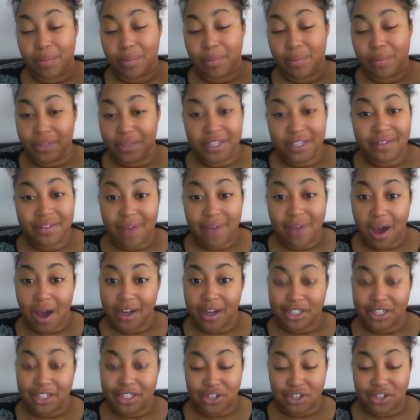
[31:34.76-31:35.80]
believe
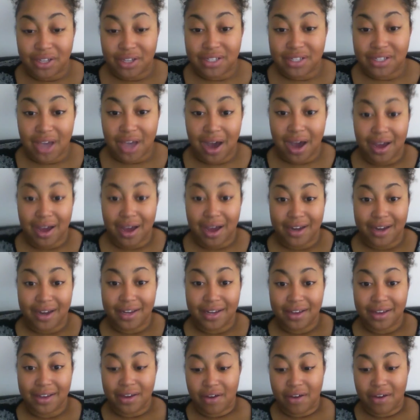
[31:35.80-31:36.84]
God and trust God
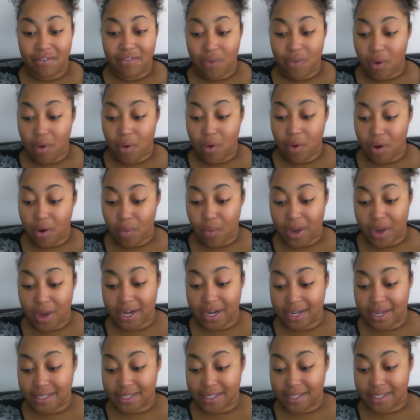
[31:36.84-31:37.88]
for what
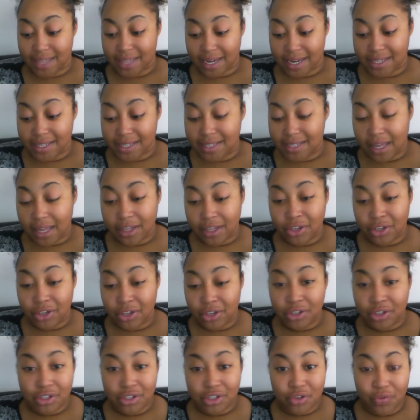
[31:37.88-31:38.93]
it is that He's telling you
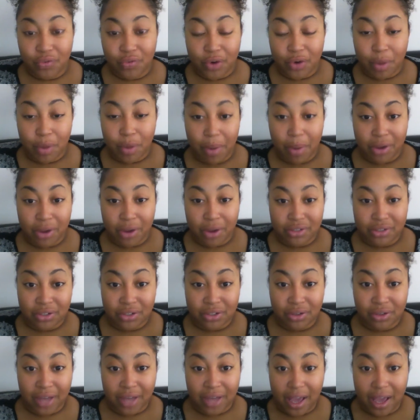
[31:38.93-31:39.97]
to do for your
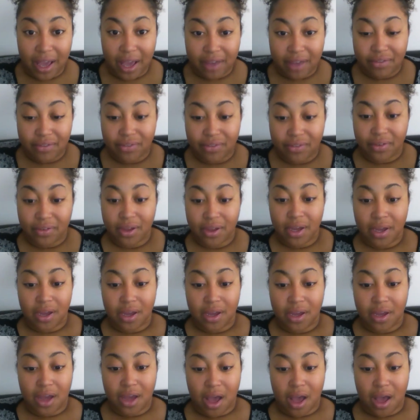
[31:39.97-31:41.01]
personal life?
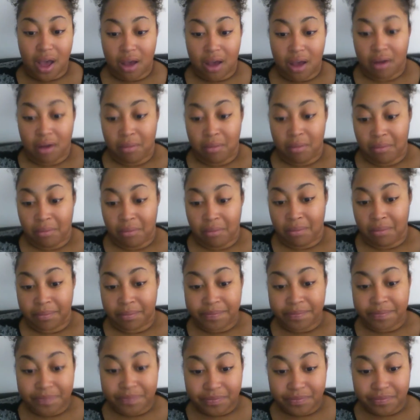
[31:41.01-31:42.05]
Um,
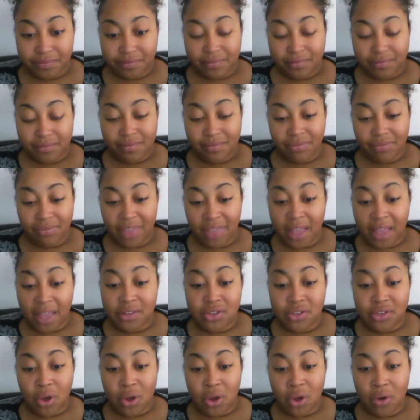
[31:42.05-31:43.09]

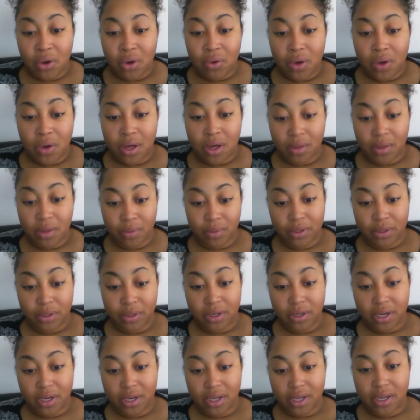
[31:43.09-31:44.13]
and so we'll
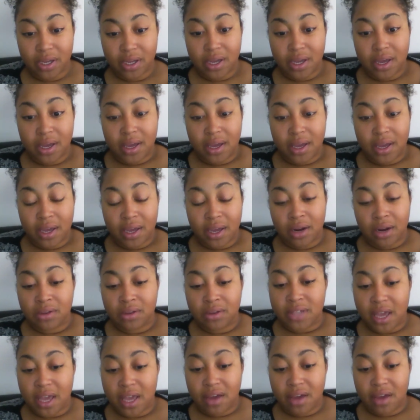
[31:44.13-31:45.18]
look in
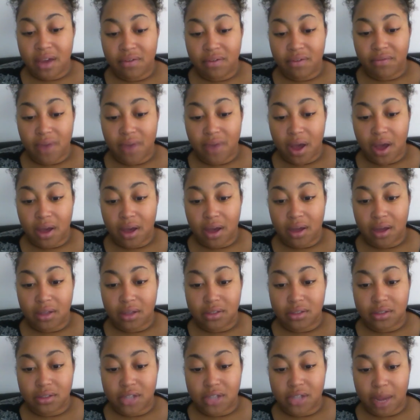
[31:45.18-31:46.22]
Hosea
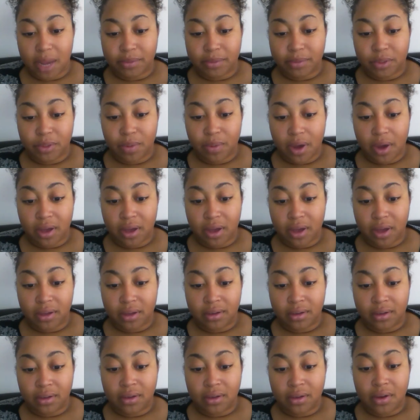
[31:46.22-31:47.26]
uh, chapter
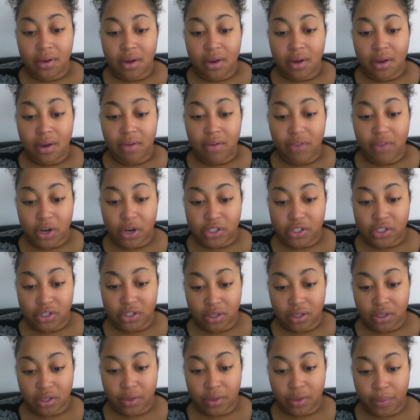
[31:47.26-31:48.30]
1, verse
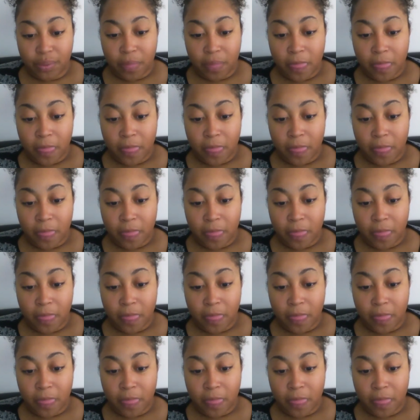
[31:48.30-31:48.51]
2.